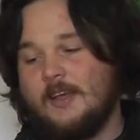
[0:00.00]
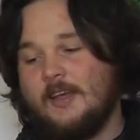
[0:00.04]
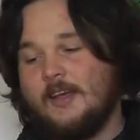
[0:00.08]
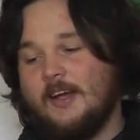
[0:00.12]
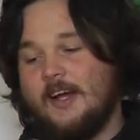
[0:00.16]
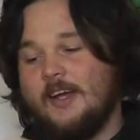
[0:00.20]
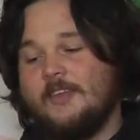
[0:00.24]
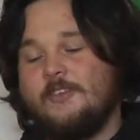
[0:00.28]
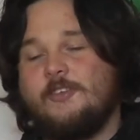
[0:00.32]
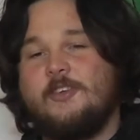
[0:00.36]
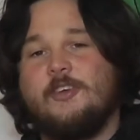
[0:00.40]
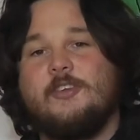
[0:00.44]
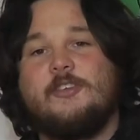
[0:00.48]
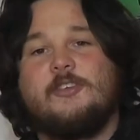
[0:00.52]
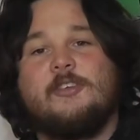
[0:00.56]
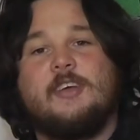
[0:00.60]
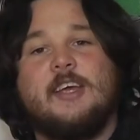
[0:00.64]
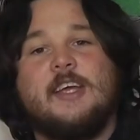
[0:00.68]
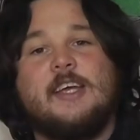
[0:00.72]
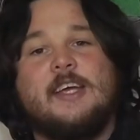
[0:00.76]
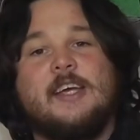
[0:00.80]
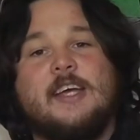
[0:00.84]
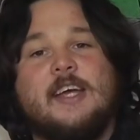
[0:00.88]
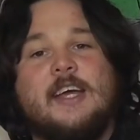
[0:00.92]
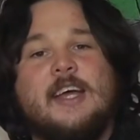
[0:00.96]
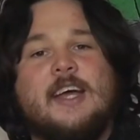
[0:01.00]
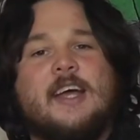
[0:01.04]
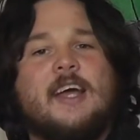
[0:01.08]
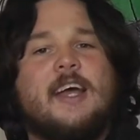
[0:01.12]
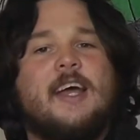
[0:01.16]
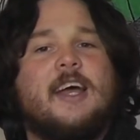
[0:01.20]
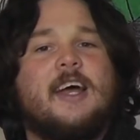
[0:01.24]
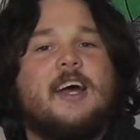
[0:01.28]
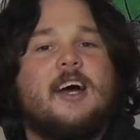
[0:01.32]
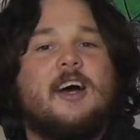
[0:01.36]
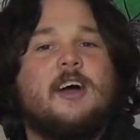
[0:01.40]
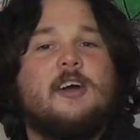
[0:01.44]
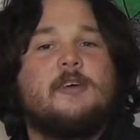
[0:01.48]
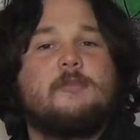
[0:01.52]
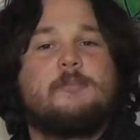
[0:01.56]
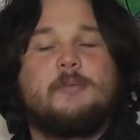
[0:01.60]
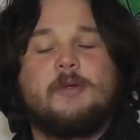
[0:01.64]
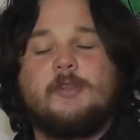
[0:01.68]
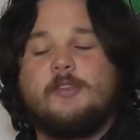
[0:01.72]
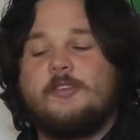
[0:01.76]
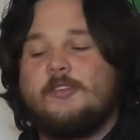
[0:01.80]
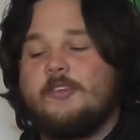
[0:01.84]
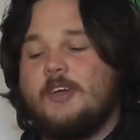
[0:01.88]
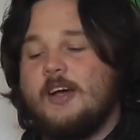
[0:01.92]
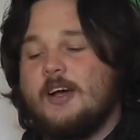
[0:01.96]
As you can see, it
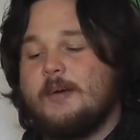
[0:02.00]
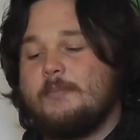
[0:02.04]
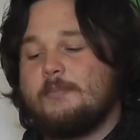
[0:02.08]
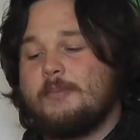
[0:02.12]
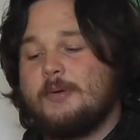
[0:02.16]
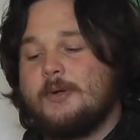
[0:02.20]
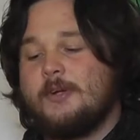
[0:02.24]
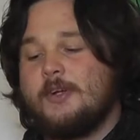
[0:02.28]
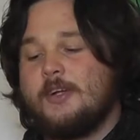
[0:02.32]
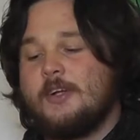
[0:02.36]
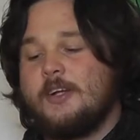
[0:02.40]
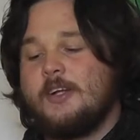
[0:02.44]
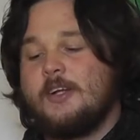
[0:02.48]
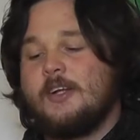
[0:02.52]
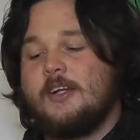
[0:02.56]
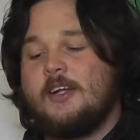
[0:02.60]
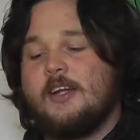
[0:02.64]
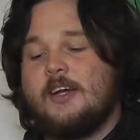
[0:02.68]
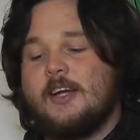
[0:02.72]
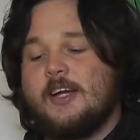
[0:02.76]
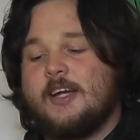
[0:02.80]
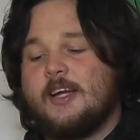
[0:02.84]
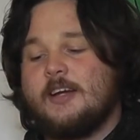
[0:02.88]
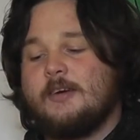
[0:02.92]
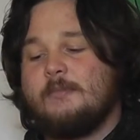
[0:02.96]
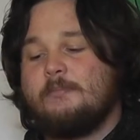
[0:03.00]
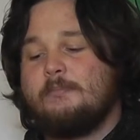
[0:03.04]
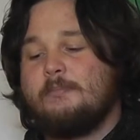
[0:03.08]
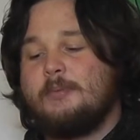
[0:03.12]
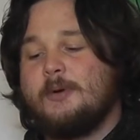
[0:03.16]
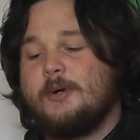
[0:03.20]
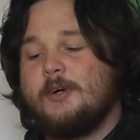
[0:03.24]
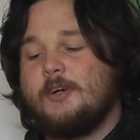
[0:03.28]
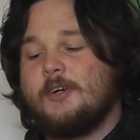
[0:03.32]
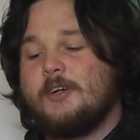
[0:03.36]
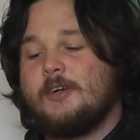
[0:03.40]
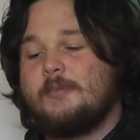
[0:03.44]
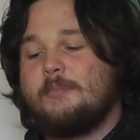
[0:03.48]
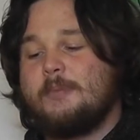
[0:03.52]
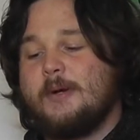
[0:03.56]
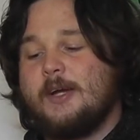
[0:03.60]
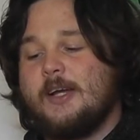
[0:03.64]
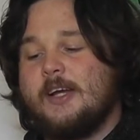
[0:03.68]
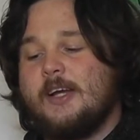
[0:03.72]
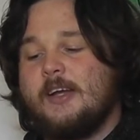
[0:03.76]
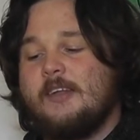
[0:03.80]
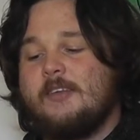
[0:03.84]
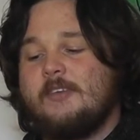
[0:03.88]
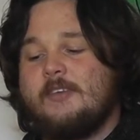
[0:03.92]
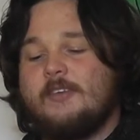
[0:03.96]
opens up like a book
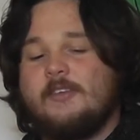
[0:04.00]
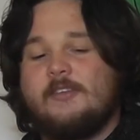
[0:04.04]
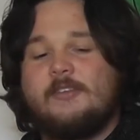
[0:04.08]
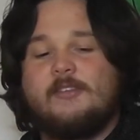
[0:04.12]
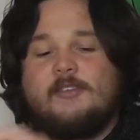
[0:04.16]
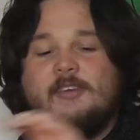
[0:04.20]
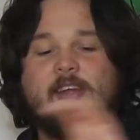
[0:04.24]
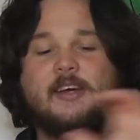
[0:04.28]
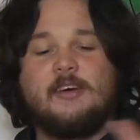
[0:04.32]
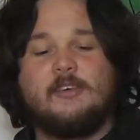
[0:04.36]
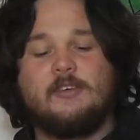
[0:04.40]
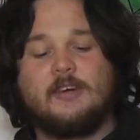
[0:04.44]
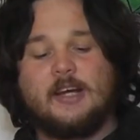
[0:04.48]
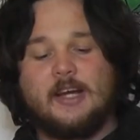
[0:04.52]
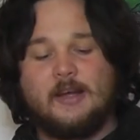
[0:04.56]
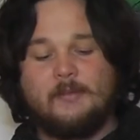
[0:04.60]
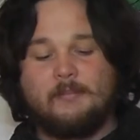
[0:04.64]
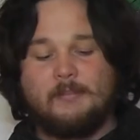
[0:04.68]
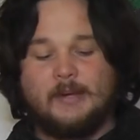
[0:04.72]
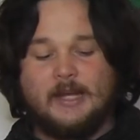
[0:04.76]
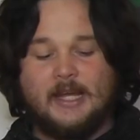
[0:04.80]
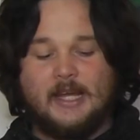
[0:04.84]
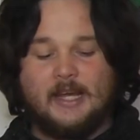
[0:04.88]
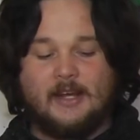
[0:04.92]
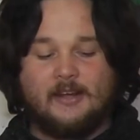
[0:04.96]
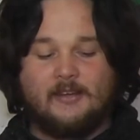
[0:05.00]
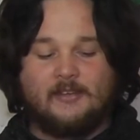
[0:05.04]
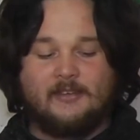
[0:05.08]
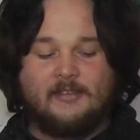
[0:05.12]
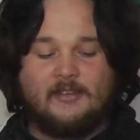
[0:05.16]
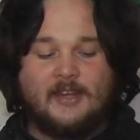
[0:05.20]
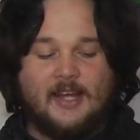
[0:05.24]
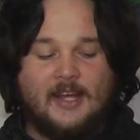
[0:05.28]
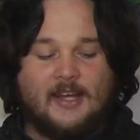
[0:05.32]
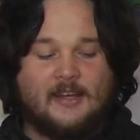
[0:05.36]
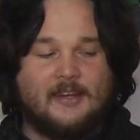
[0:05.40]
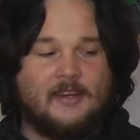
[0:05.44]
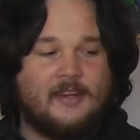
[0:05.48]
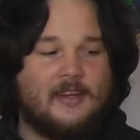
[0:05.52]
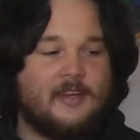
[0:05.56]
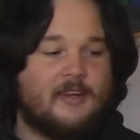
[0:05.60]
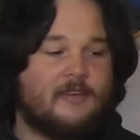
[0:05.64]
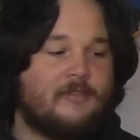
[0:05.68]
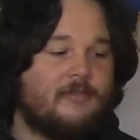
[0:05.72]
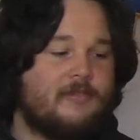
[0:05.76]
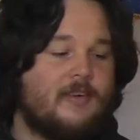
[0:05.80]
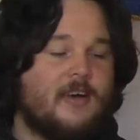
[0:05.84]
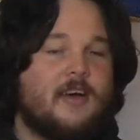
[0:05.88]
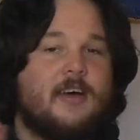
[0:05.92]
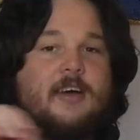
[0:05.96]
but still can be
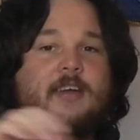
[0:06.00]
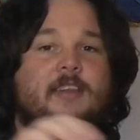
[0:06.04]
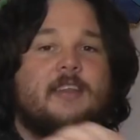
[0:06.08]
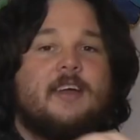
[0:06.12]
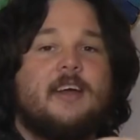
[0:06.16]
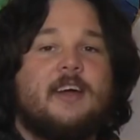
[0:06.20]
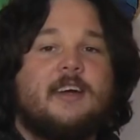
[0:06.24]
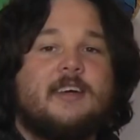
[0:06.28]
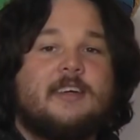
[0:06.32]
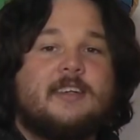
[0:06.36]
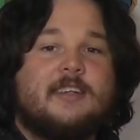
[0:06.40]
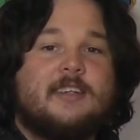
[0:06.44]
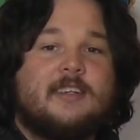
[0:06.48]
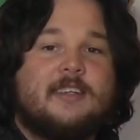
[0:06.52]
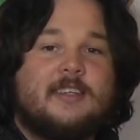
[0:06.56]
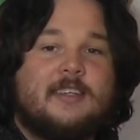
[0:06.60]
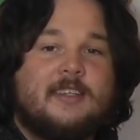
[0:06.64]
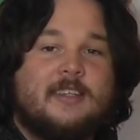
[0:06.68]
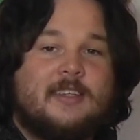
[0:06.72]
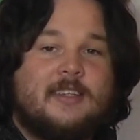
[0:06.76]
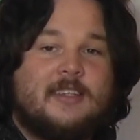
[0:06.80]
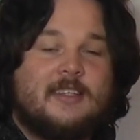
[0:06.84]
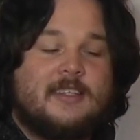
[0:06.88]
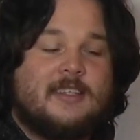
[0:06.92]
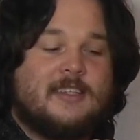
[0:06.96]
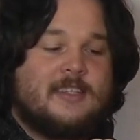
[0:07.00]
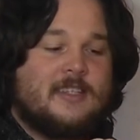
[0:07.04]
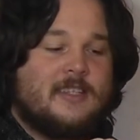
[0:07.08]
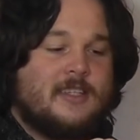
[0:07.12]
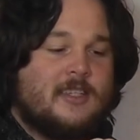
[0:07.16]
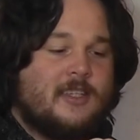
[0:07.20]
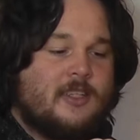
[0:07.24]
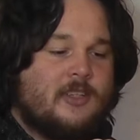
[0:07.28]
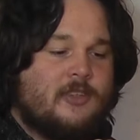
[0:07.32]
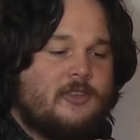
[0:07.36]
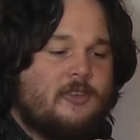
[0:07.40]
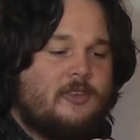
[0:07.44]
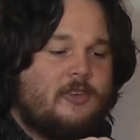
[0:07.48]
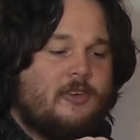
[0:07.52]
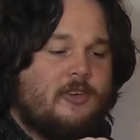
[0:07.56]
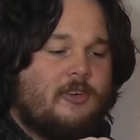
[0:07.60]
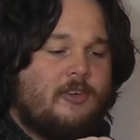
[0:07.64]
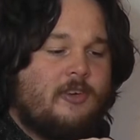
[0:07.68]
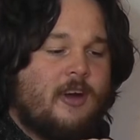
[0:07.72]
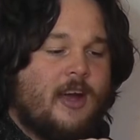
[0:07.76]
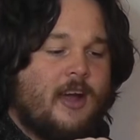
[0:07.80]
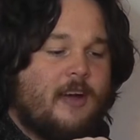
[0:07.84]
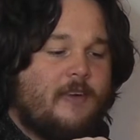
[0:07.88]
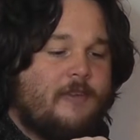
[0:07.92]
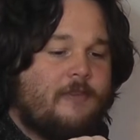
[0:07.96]
extended further to
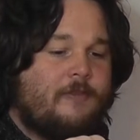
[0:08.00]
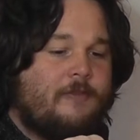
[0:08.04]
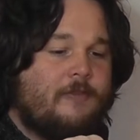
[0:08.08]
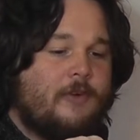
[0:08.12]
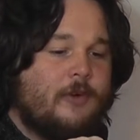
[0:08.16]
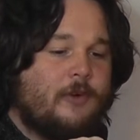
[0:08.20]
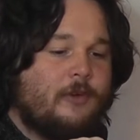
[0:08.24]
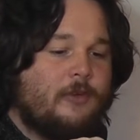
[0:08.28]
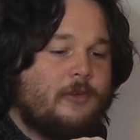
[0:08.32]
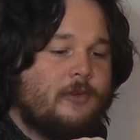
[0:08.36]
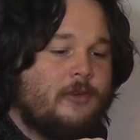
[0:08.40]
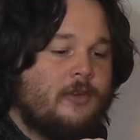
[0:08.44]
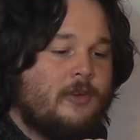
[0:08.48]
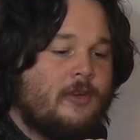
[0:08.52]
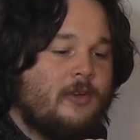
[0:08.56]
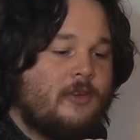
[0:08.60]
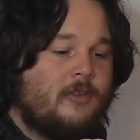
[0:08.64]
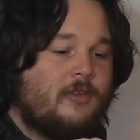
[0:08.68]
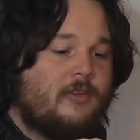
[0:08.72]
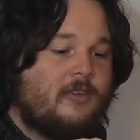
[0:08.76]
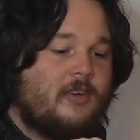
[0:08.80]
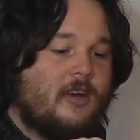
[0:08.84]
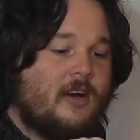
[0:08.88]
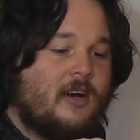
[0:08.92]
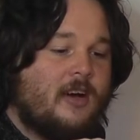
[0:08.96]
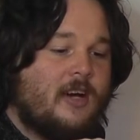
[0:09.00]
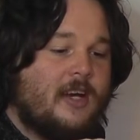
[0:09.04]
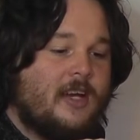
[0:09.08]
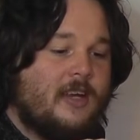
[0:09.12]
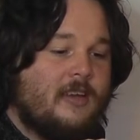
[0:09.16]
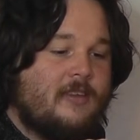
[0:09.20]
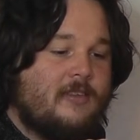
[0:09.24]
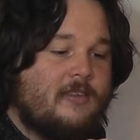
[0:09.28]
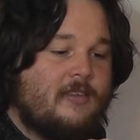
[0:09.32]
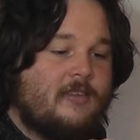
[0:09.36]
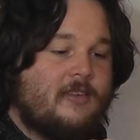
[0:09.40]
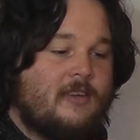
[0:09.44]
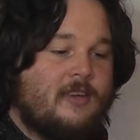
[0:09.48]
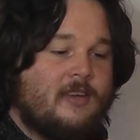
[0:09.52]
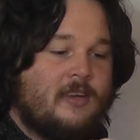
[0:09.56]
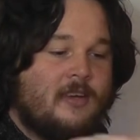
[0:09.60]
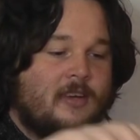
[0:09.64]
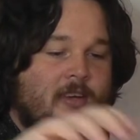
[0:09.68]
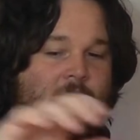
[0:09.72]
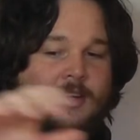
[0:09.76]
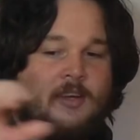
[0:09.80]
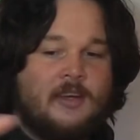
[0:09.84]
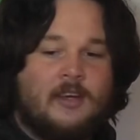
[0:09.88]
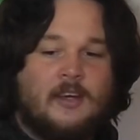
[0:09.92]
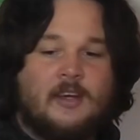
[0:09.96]
create a full-sized
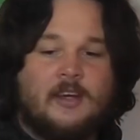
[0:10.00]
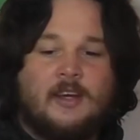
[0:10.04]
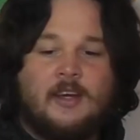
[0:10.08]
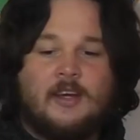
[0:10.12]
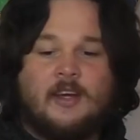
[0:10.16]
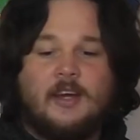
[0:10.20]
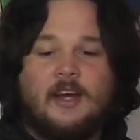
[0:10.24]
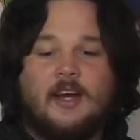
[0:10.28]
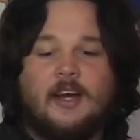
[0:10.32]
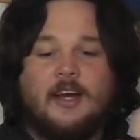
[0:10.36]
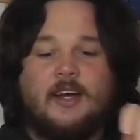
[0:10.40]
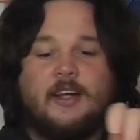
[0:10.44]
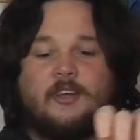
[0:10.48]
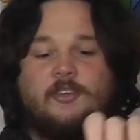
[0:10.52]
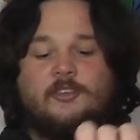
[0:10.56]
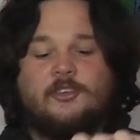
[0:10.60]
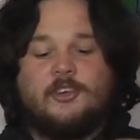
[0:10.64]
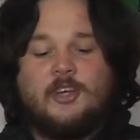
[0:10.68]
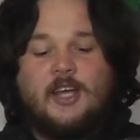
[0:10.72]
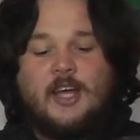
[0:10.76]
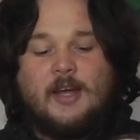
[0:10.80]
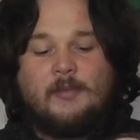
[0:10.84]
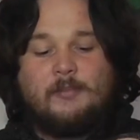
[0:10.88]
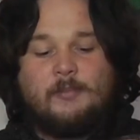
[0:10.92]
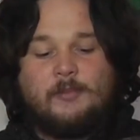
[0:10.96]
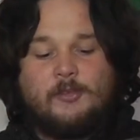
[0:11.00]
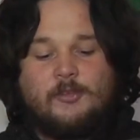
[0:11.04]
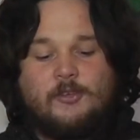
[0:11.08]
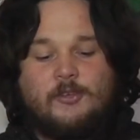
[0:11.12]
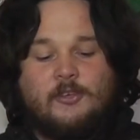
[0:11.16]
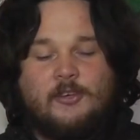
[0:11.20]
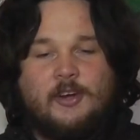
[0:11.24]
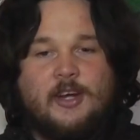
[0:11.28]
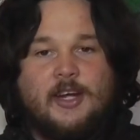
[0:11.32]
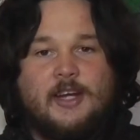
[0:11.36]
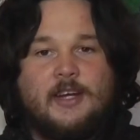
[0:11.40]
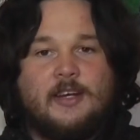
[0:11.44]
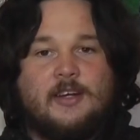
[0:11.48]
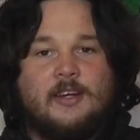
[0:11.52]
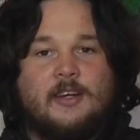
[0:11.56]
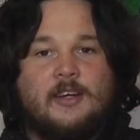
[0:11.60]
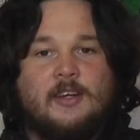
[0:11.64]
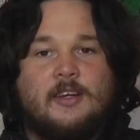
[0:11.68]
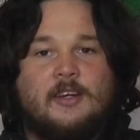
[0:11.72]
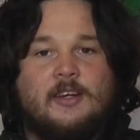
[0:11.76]
GM screen.